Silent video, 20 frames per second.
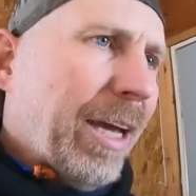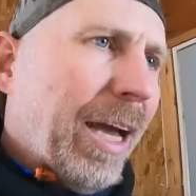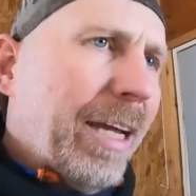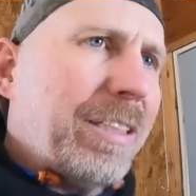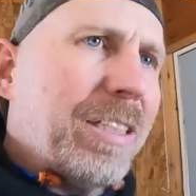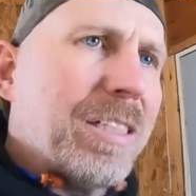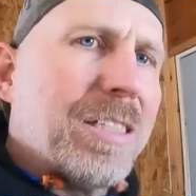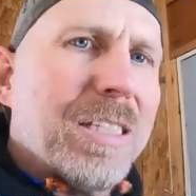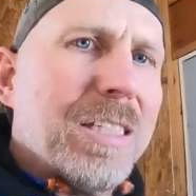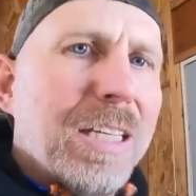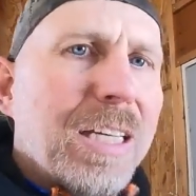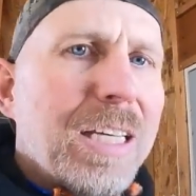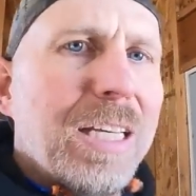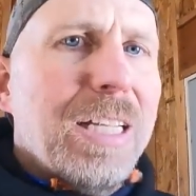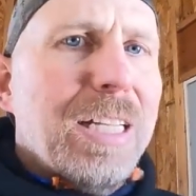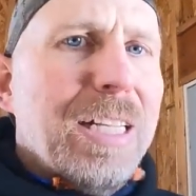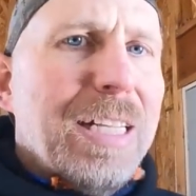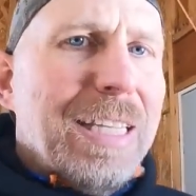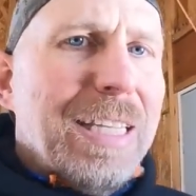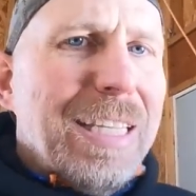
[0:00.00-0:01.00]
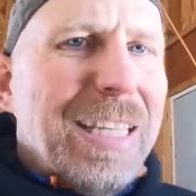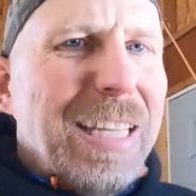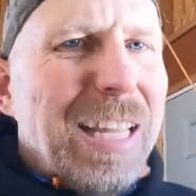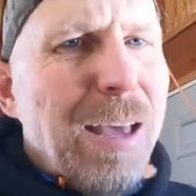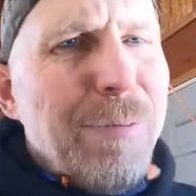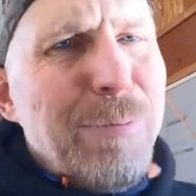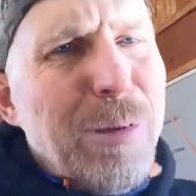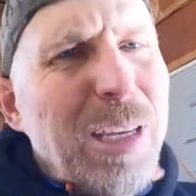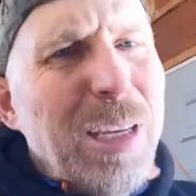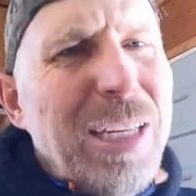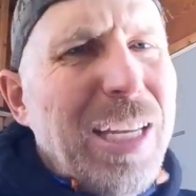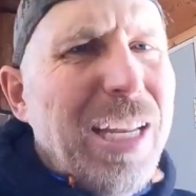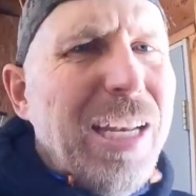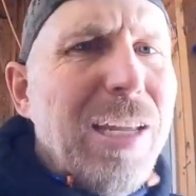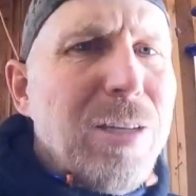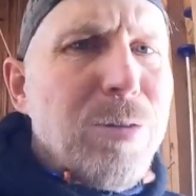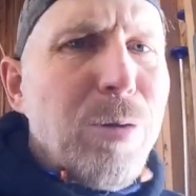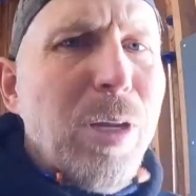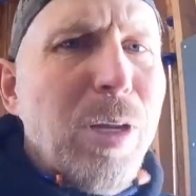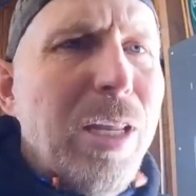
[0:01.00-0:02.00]
I just, I mean, it
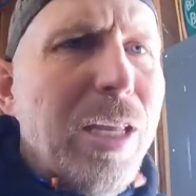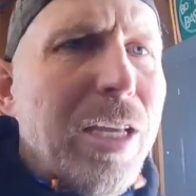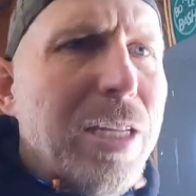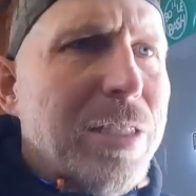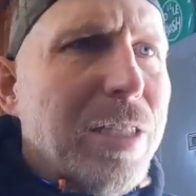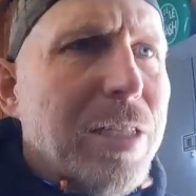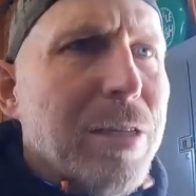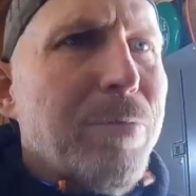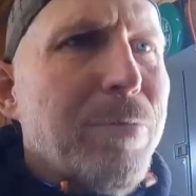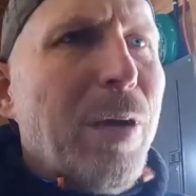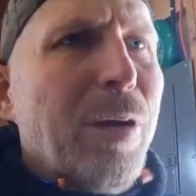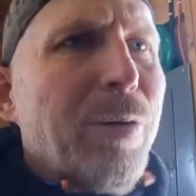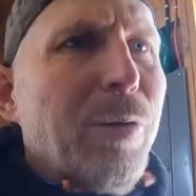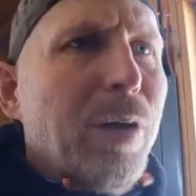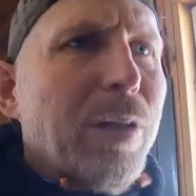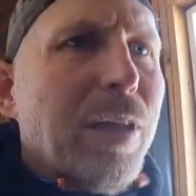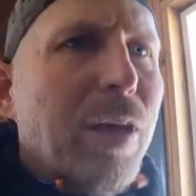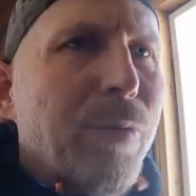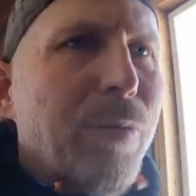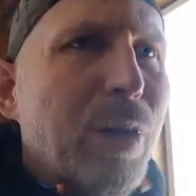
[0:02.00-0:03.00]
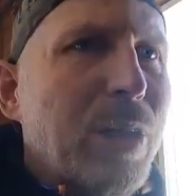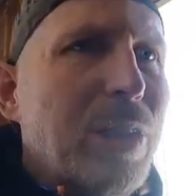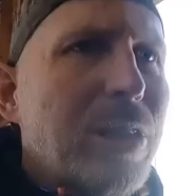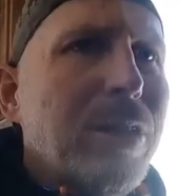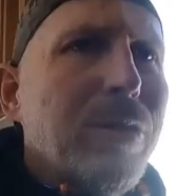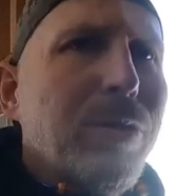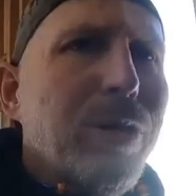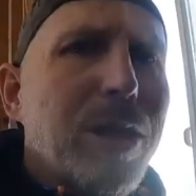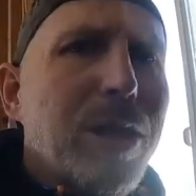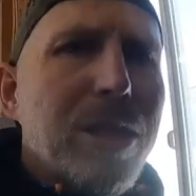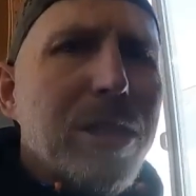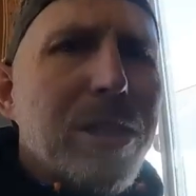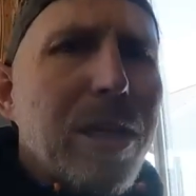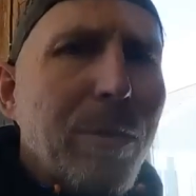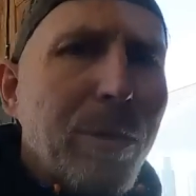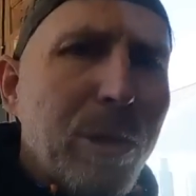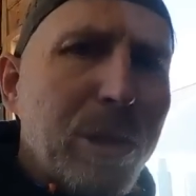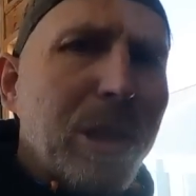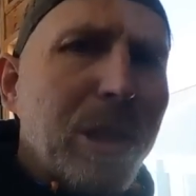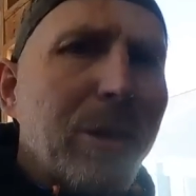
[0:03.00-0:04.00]
is what it is. It's a M I G weld. I wish it was, I
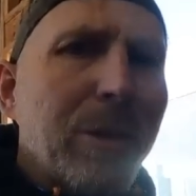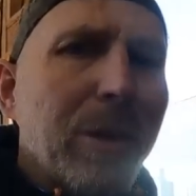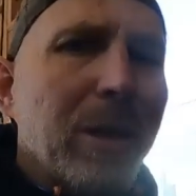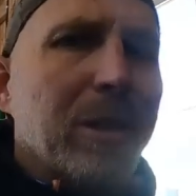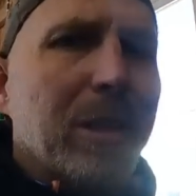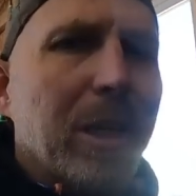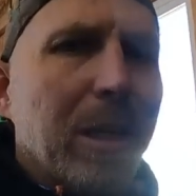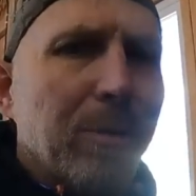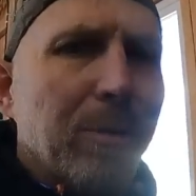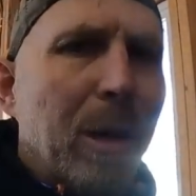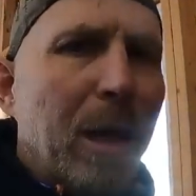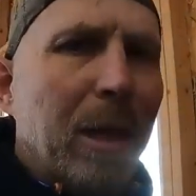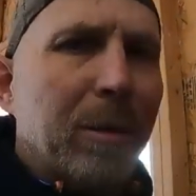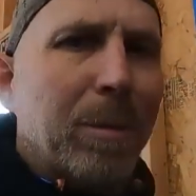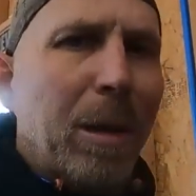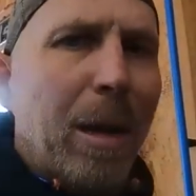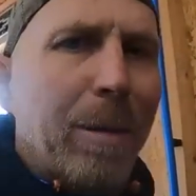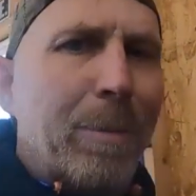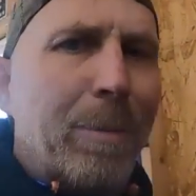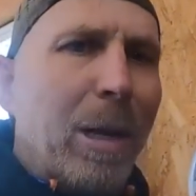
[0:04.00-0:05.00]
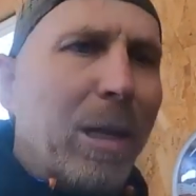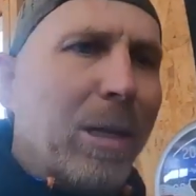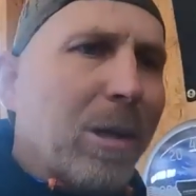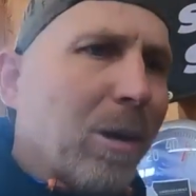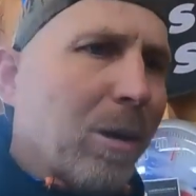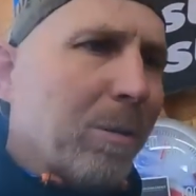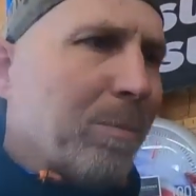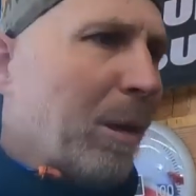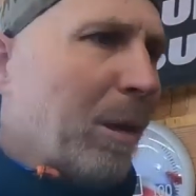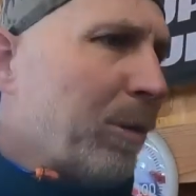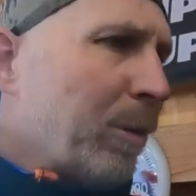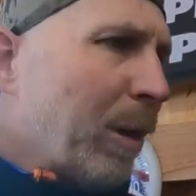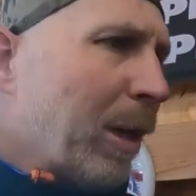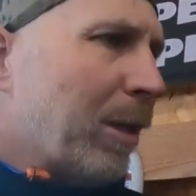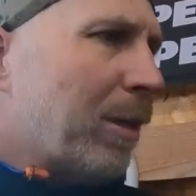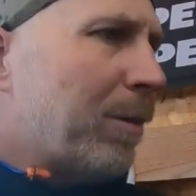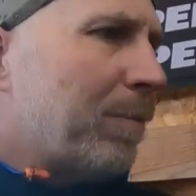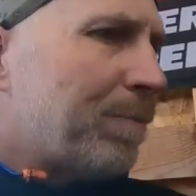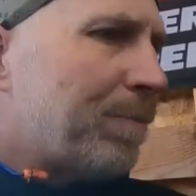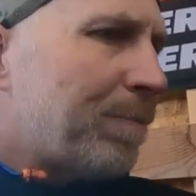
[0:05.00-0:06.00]
wish I knew how to TIG weld, but I barely know how to M I G weld.